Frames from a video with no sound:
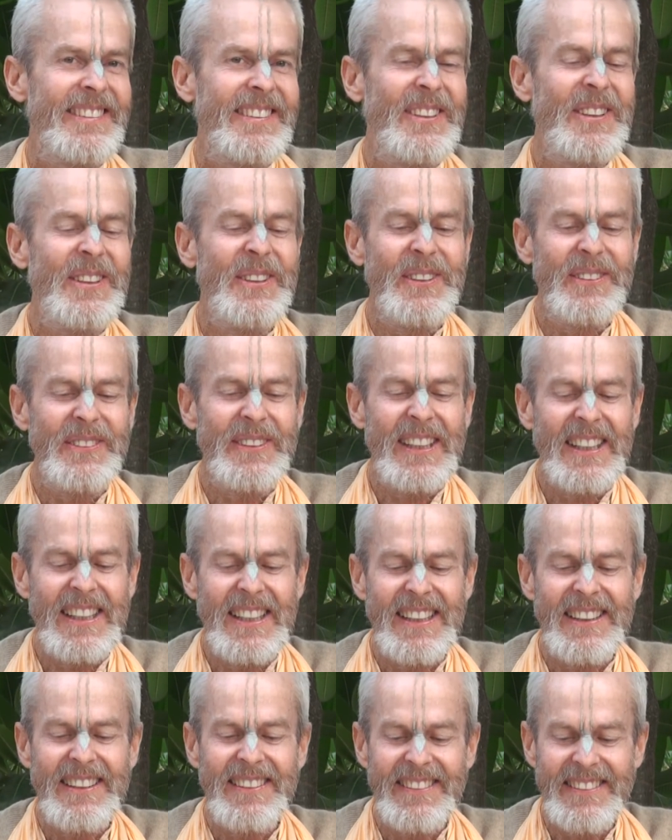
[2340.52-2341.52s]

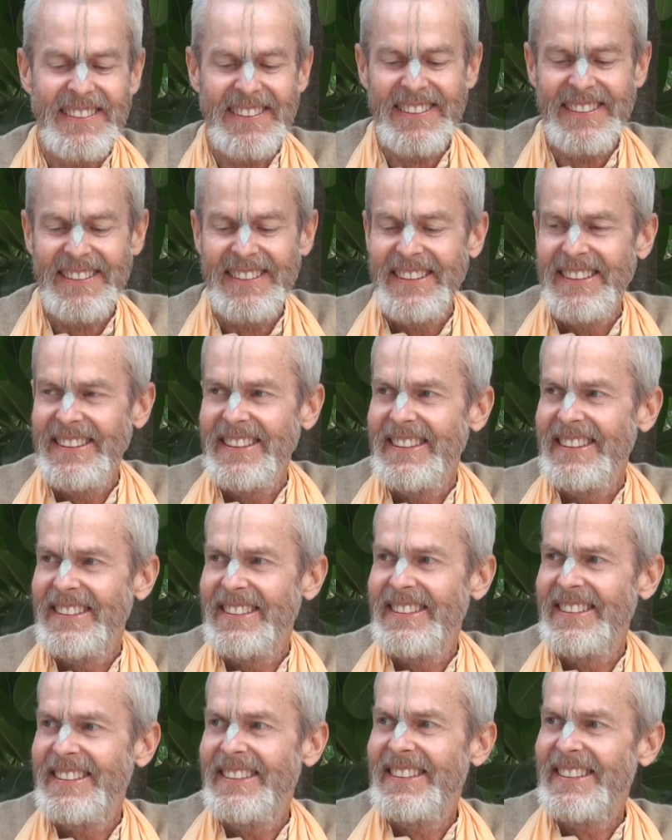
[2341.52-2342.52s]
right.
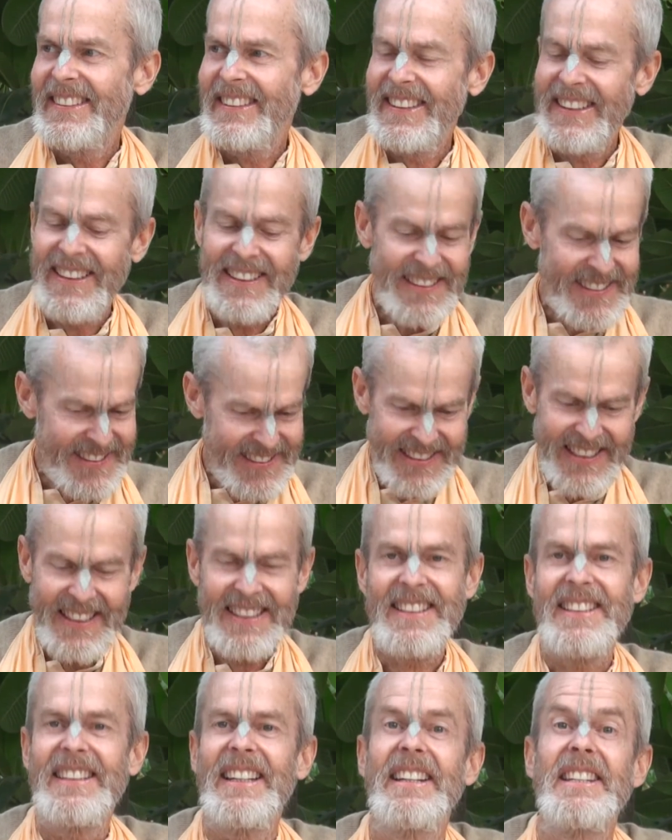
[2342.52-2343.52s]
And then
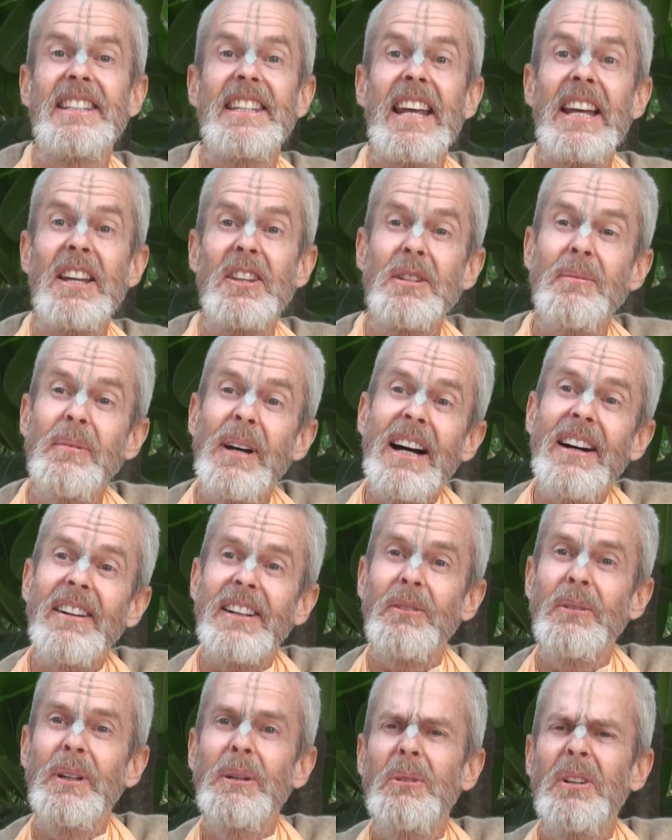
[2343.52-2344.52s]
they take them out,
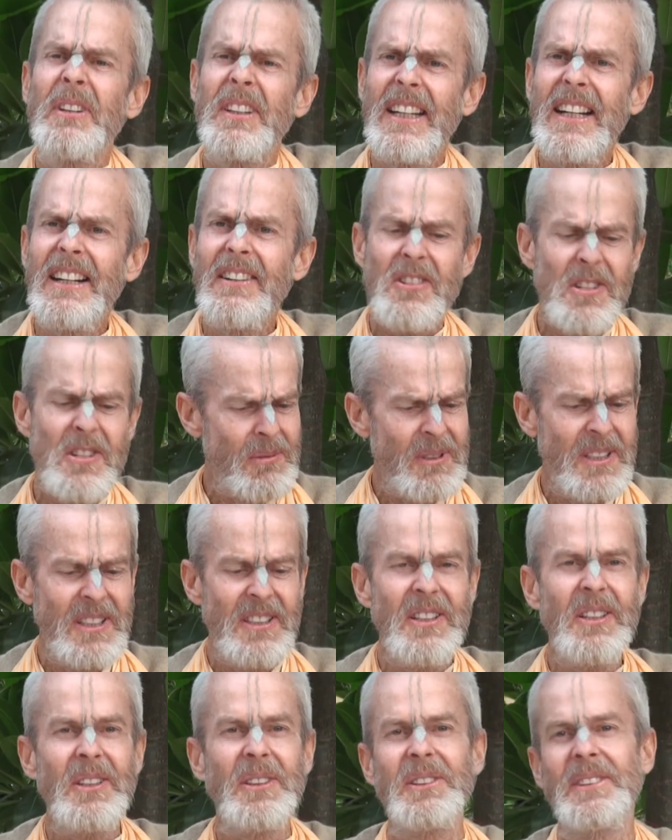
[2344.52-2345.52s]
and we were there, we
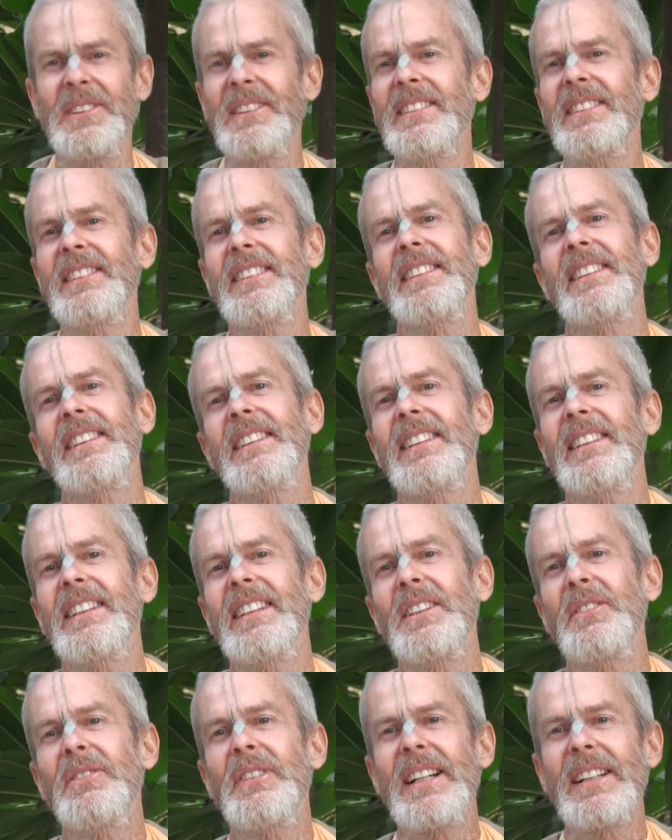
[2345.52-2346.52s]
know.
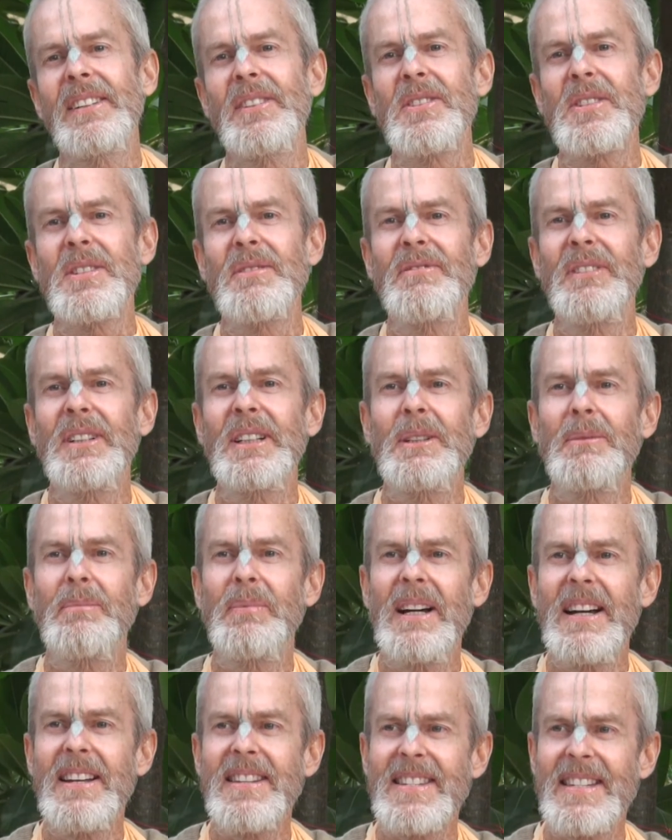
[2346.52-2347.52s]
In fact, there's a funny
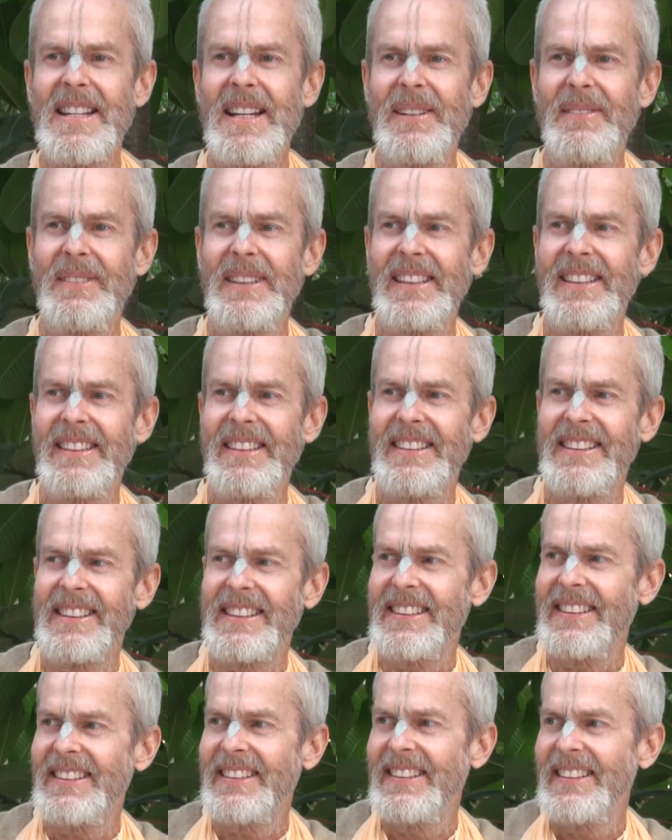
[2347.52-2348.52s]
pastime like this,